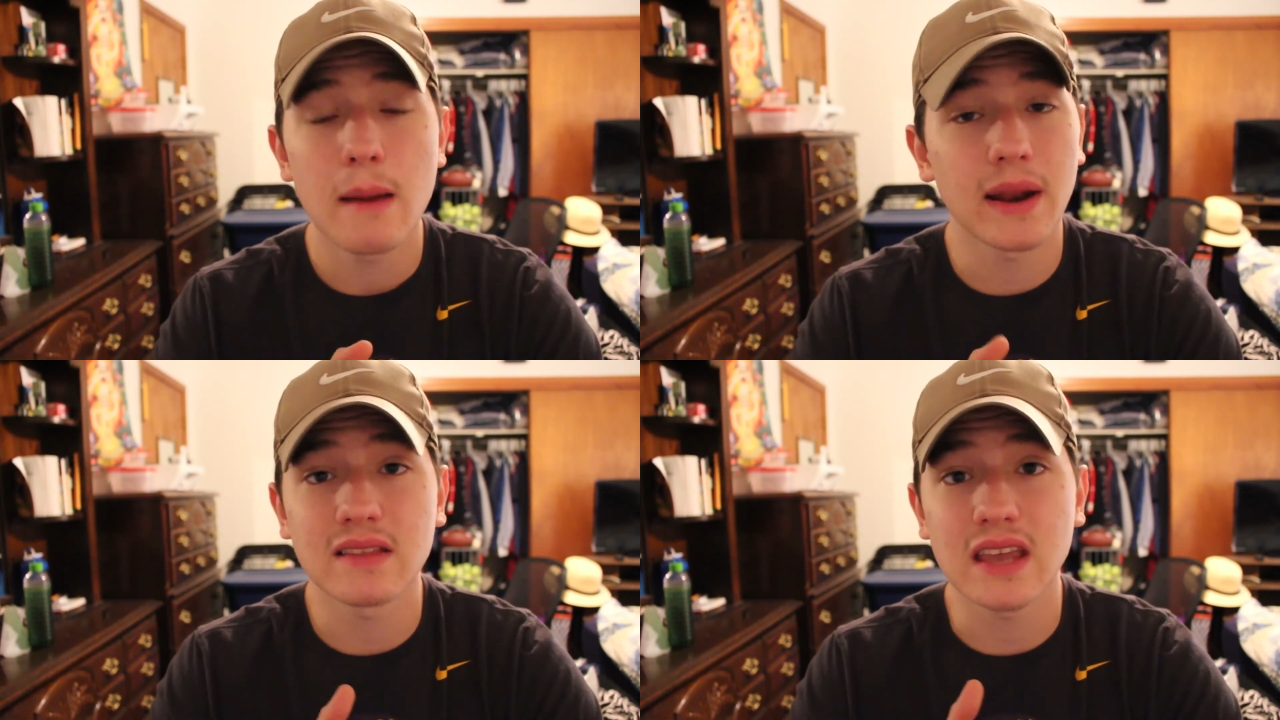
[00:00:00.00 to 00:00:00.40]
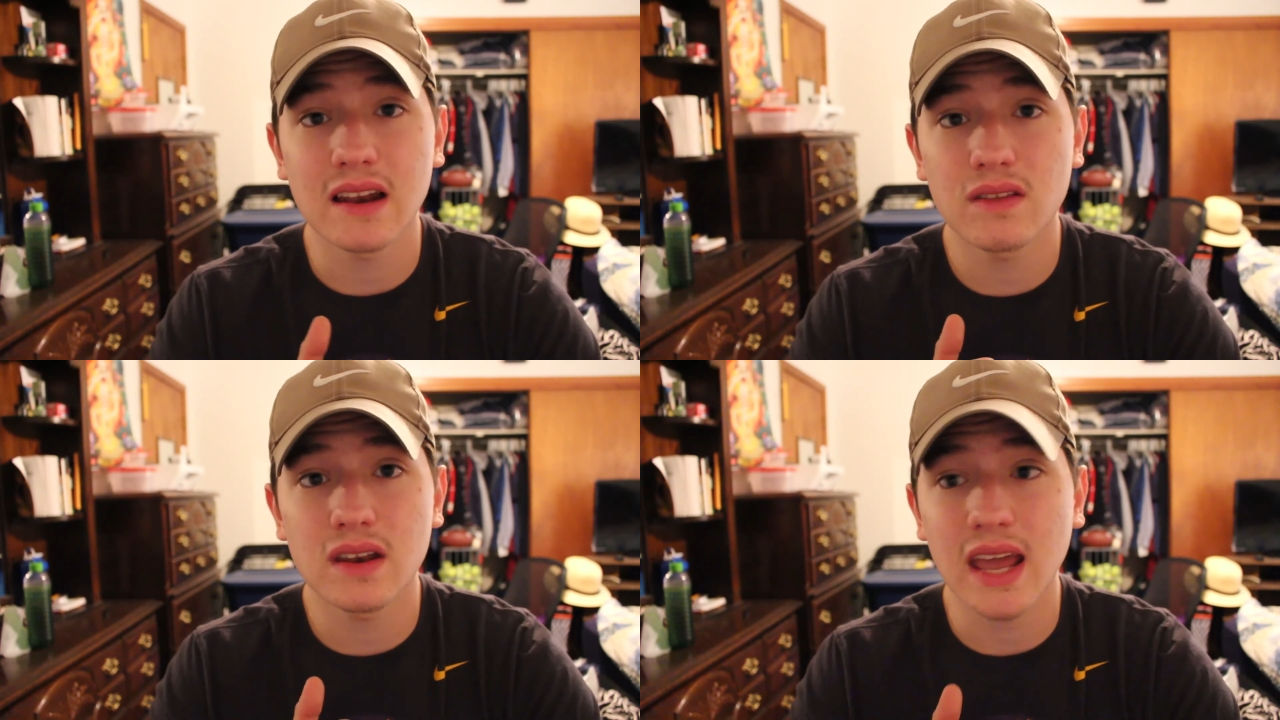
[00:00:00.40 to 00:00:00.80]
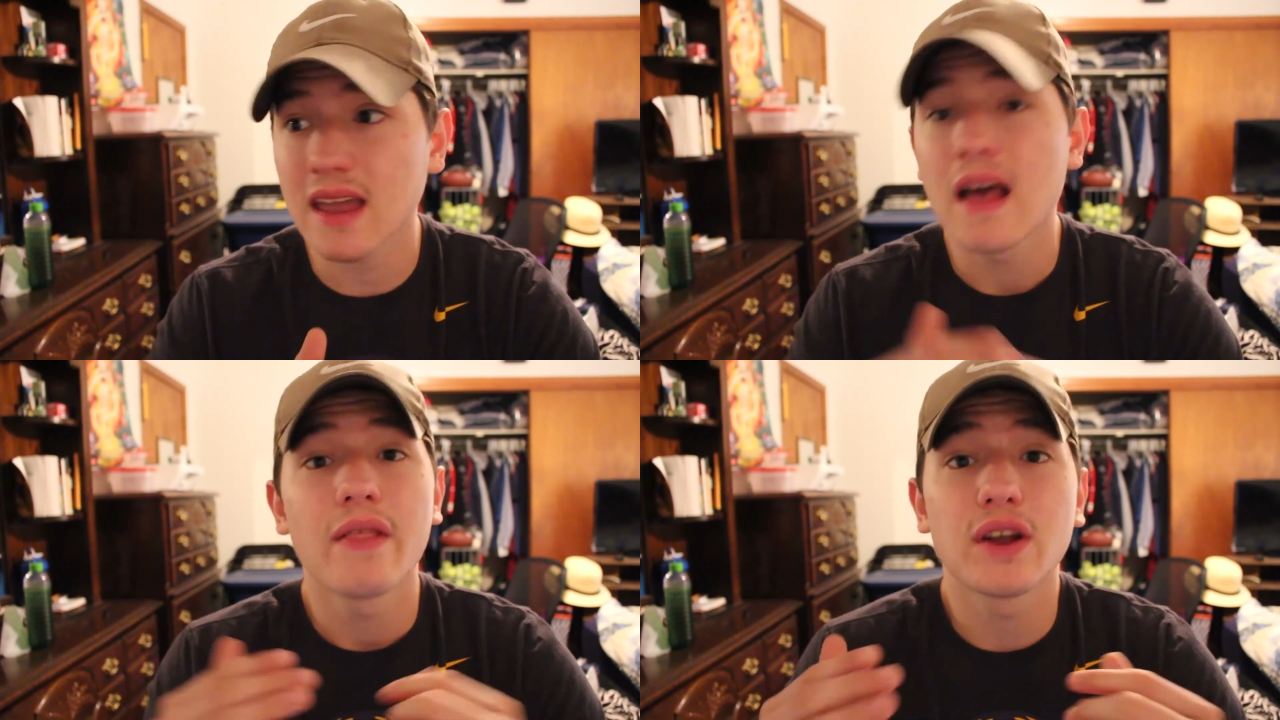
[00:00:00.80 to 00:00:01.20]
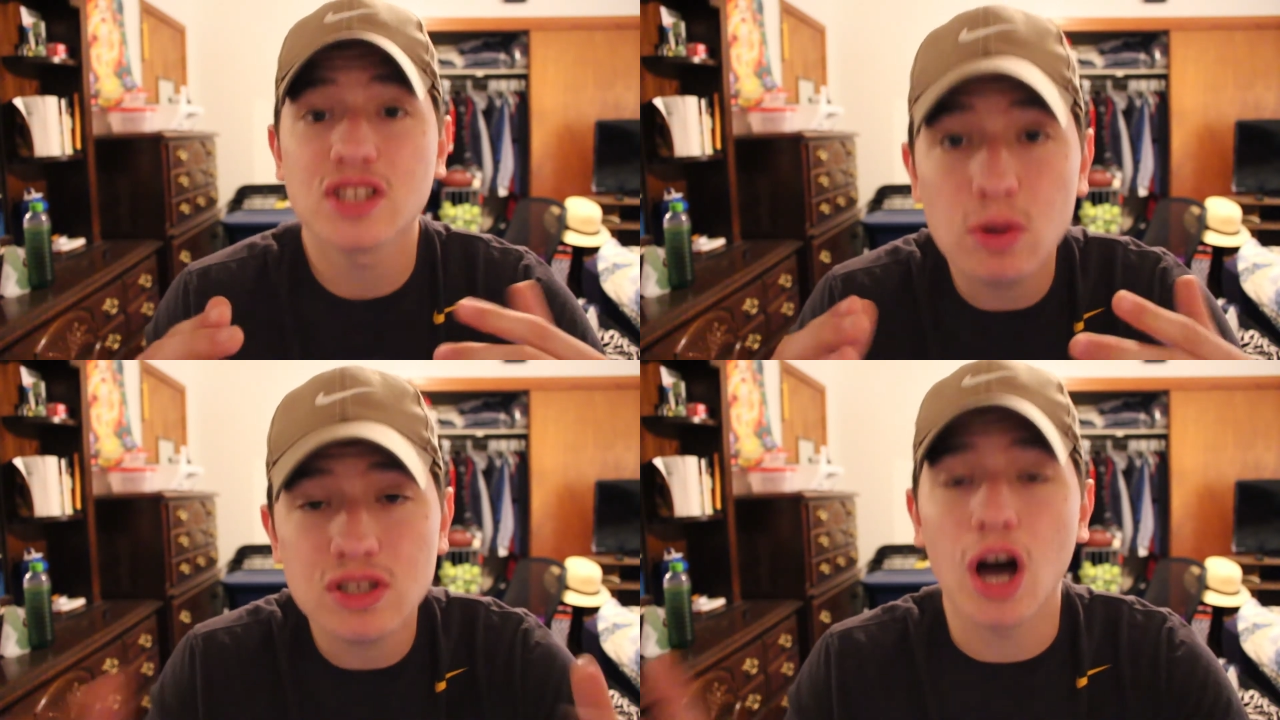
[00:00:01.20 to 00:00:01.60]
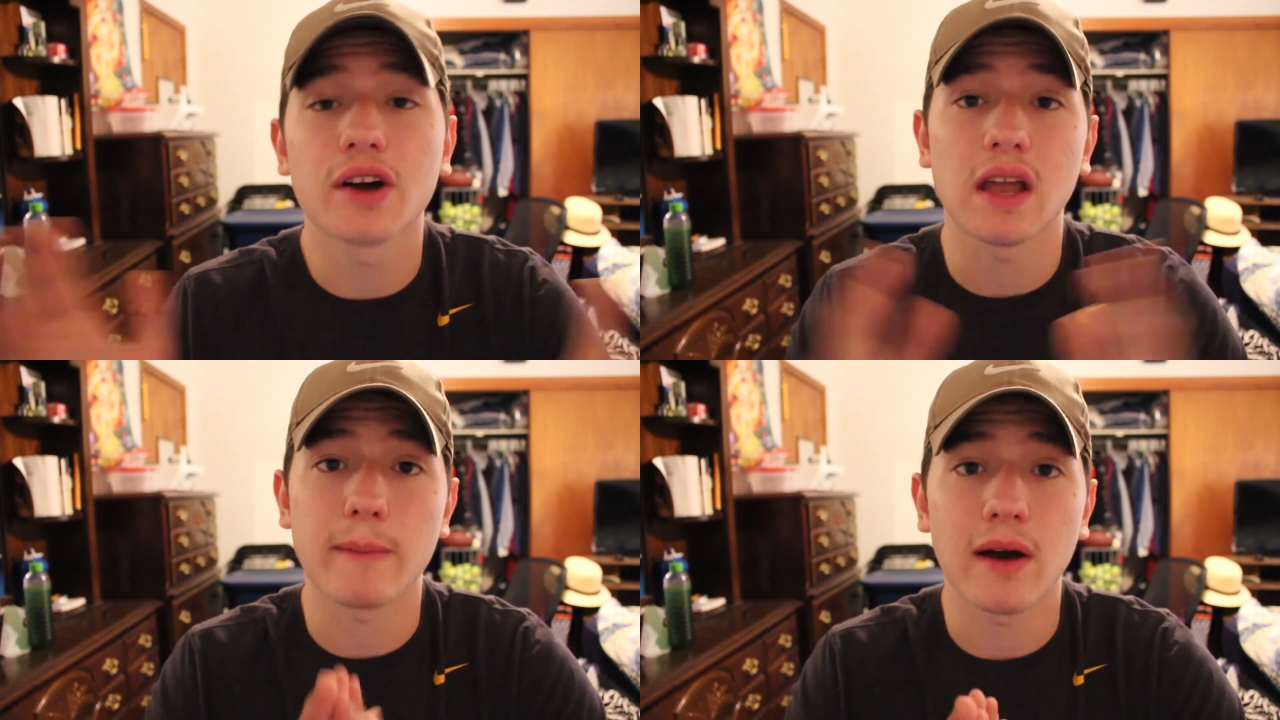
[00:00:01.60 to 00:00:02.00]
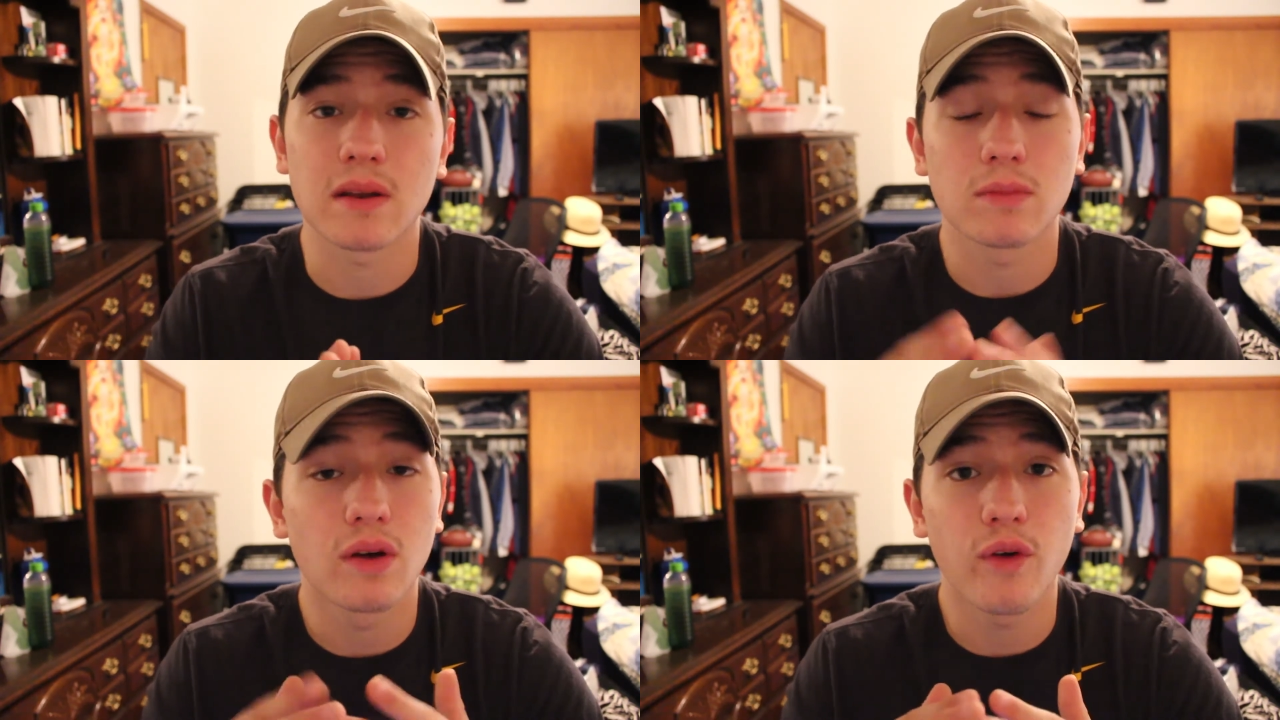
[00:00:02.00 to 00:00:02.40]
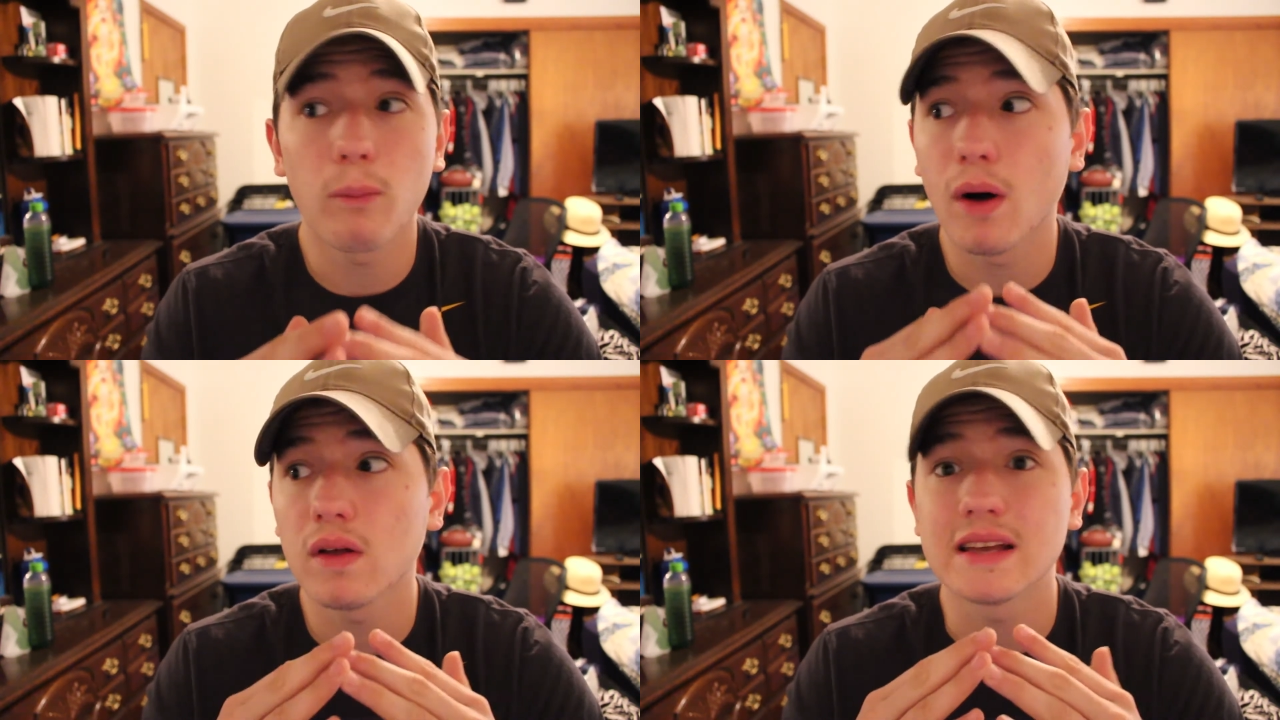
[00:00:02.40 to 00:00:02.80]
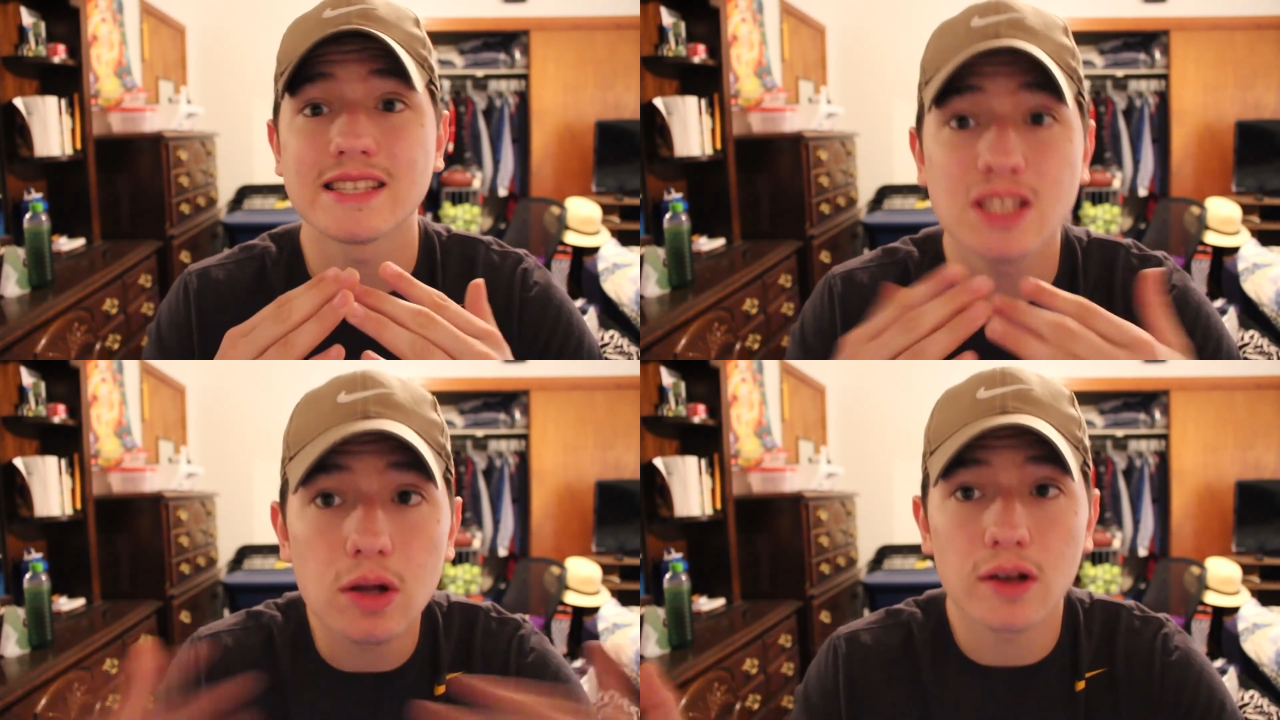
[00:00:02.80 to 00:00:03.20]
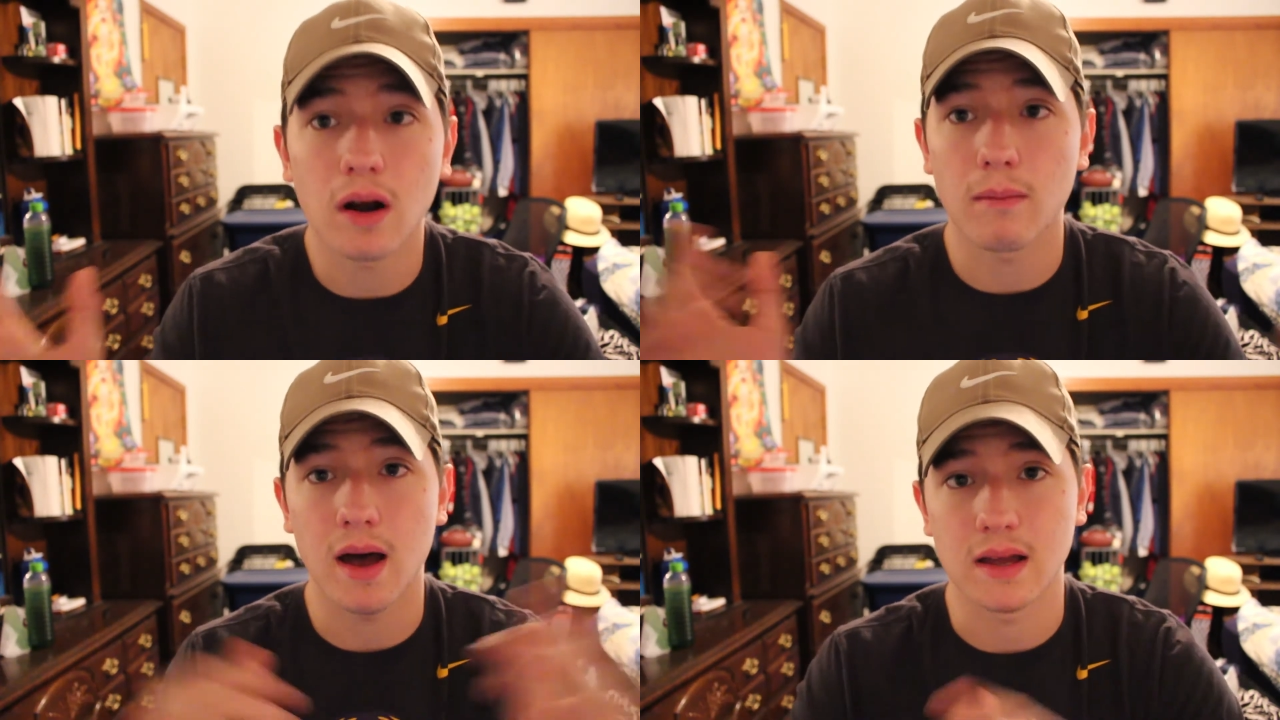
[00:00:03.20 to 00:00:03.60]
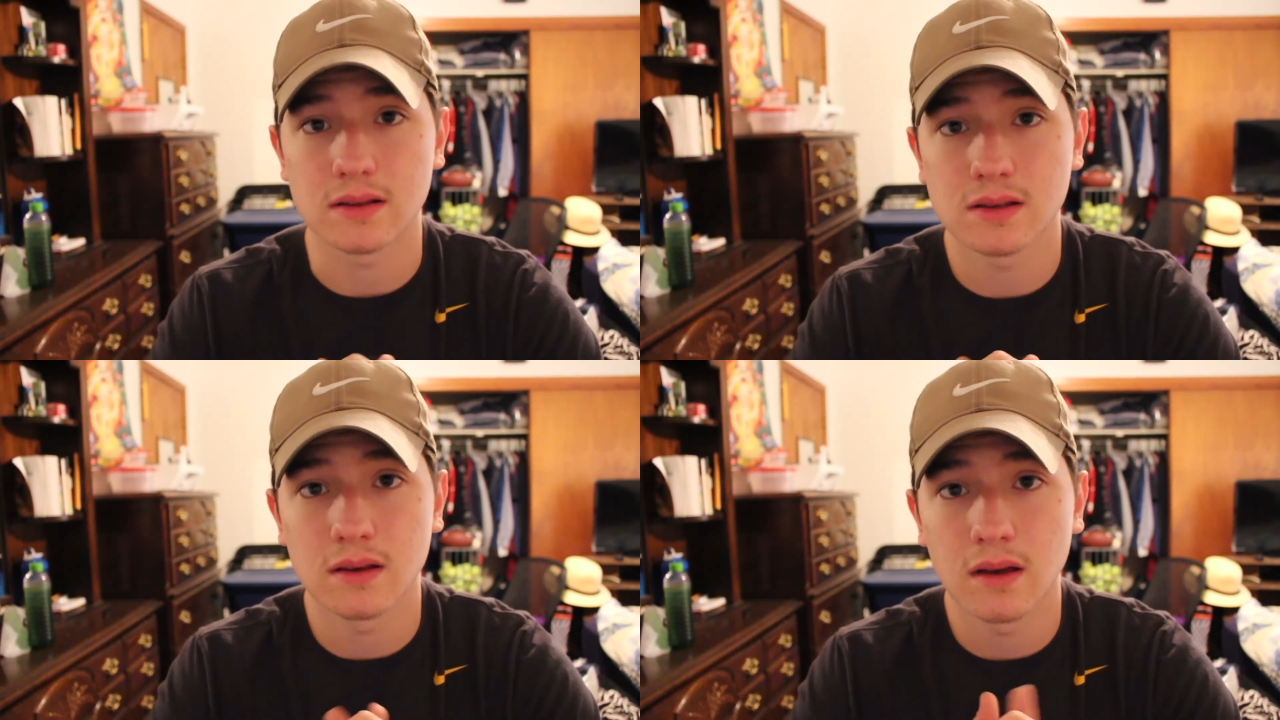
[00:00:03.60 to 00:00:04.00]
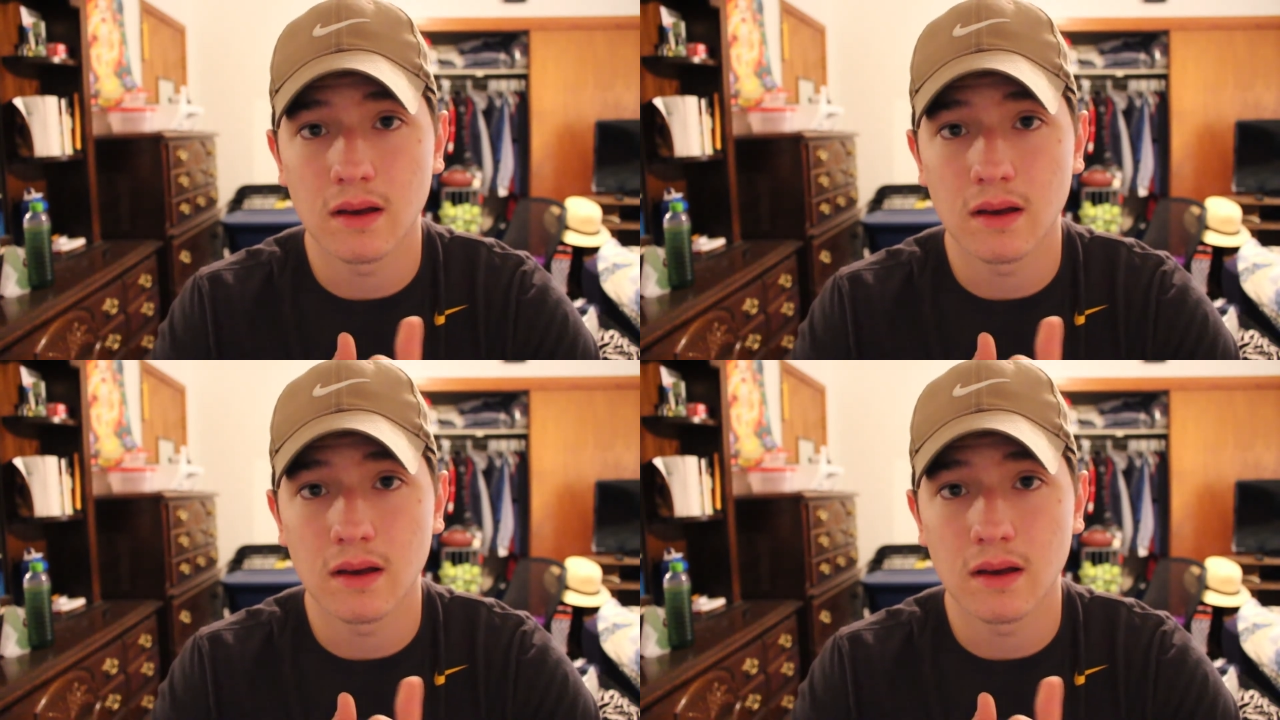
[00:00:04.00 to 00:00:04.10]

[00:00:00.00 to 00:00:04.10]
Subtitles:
But at the end of the day, they're still talking about him. LaVar Ball is still in our minds.